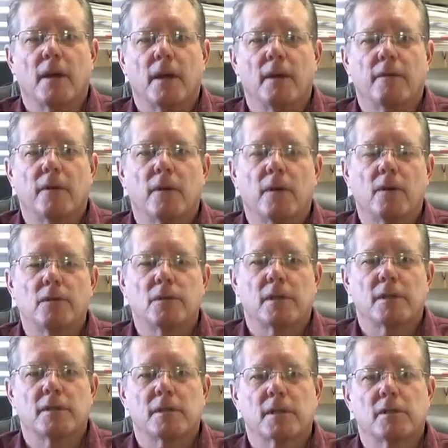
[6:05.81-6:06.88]
If you're using
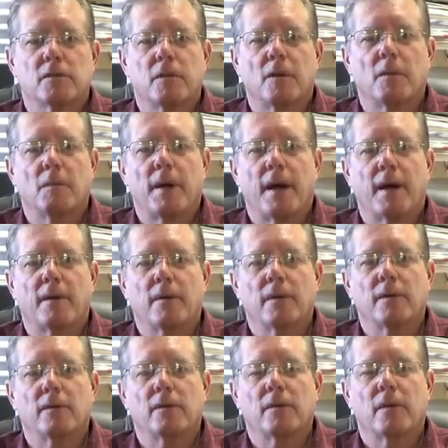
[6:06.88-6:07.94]
6 volt
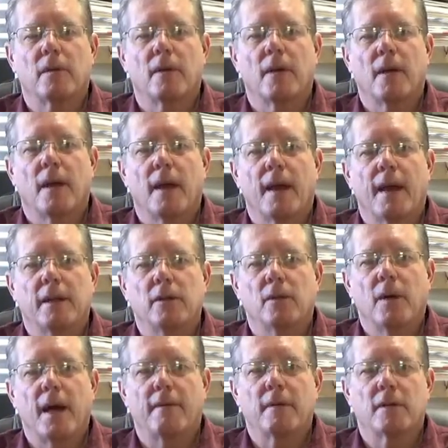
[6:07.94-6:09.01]
batteries and you
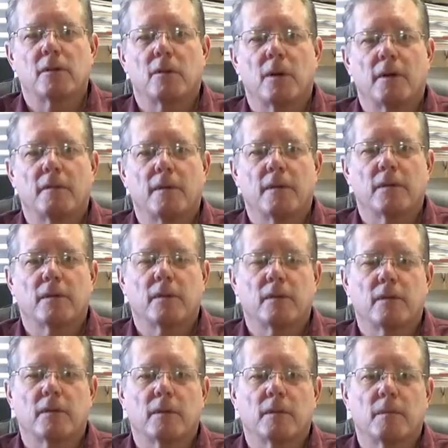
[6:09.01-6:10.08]
have a 12 volt
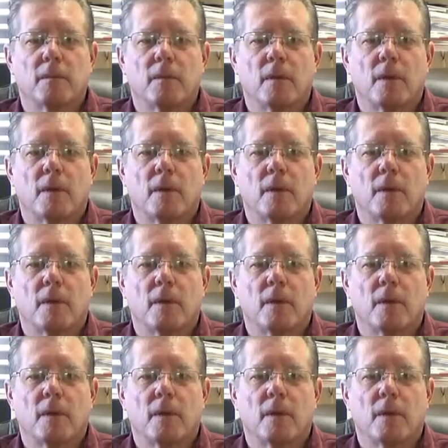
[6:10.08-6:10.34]
system,